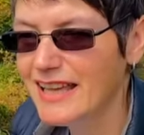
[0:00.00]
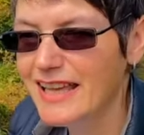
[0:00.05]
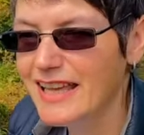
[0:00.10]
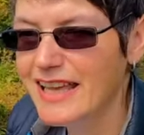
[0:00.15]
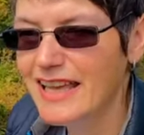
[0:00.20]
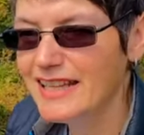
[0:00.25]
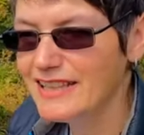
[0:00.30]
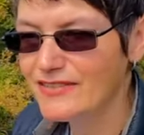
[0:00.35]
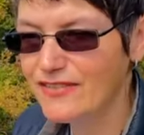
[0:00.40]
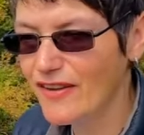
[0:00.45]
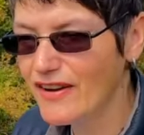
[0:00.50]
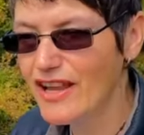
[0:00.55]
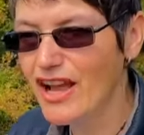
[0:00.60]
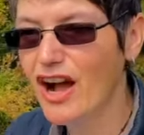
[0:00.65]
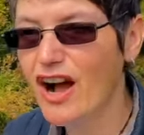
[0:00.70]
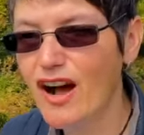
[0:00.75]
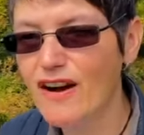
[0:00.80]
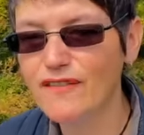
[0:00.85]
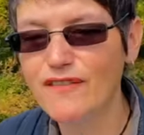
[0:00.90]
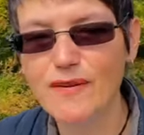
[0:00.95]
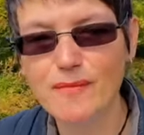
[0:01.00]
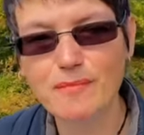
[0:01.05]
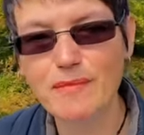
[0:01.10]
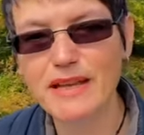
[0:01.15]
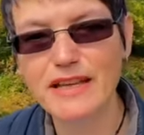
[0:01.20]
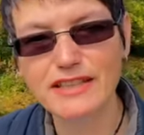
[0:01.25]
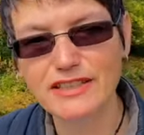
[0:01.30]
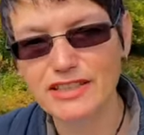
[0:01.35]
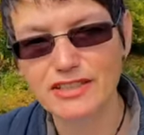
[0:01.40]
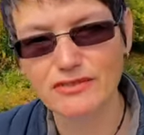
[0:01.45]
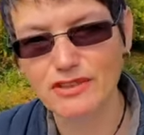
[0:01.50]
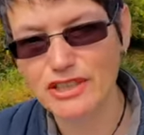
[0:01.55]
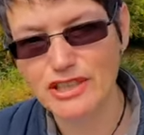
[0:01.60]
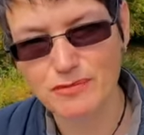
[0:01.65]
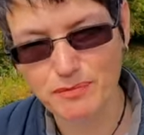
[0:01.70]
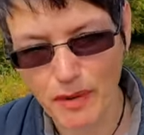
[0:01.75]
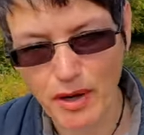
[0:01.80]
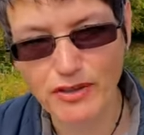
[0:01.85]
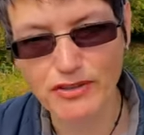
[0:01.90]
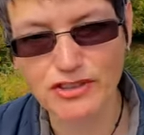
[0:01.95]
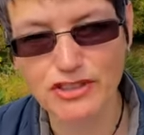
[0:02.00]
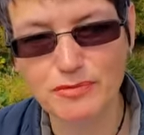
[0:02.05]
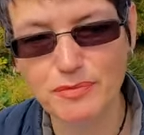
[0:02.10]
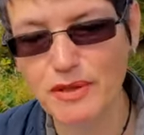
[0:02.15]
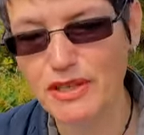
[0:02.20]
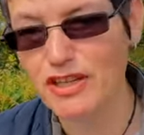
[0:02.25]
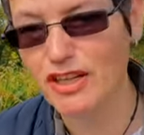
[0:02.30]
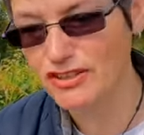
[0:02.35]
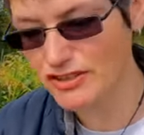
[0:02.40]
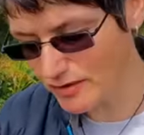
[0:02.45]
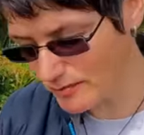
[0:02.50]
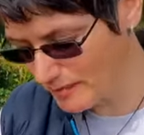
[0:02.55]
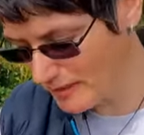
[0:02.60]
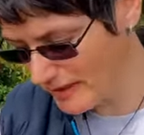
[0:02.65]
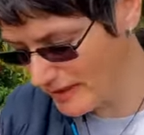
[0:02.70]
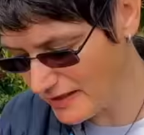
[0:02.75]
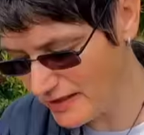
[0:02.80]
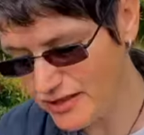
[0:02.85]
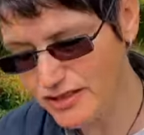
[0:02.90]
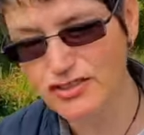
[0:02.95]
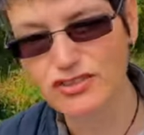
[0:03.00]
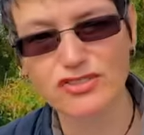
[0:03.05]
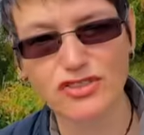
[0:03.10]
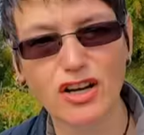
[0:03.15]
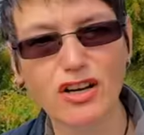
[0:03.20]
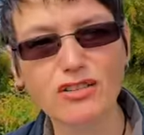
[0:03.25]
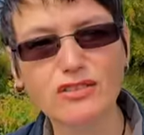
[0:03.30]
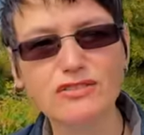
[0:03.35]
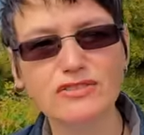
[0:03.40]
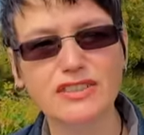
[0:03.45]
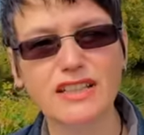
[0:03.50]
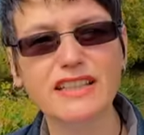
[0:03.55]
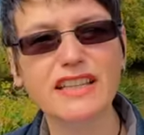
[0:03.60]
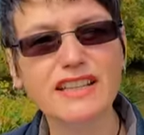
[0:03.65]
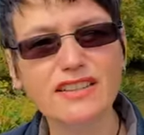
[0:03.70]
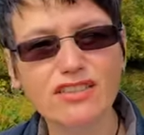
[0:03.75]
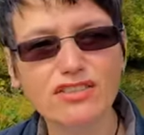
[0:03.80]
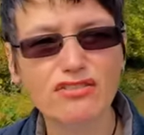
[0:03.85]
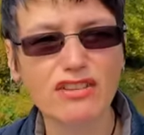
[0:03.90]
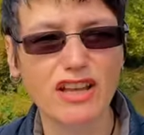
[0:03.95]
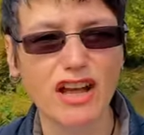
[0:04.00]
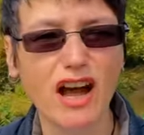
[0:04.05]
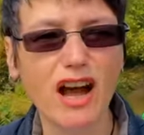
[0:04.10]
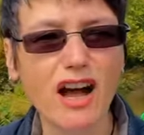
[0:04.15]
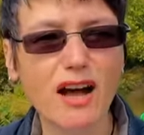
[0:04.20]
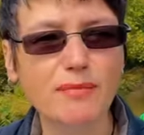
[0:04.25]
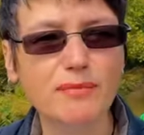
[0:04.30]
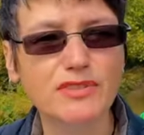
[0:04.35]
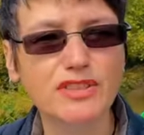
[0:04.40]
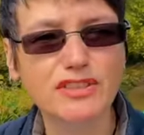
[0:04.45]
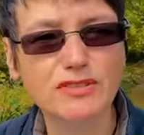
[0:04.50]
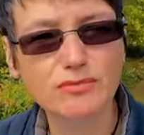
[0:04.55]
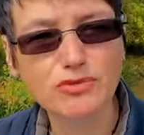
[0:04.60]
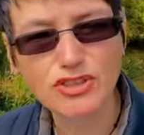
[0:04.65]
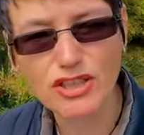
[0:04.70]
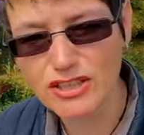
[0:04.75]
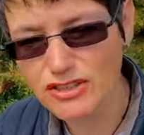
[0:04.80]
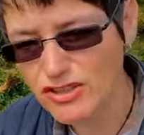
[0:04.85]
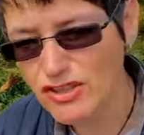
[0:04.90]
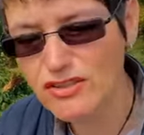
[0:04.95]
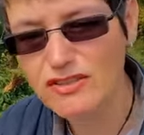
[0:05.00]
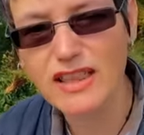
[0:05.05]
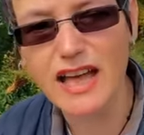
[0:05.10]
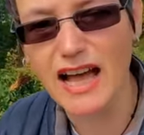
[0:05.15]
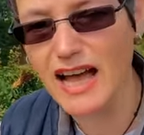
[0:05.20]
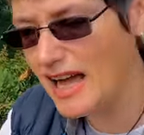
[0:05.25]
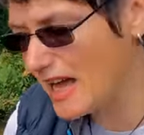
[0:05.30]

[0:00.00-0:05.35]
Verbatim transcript: it's very hard for me to respond because of me controls. I need three arms because I'm trying to do that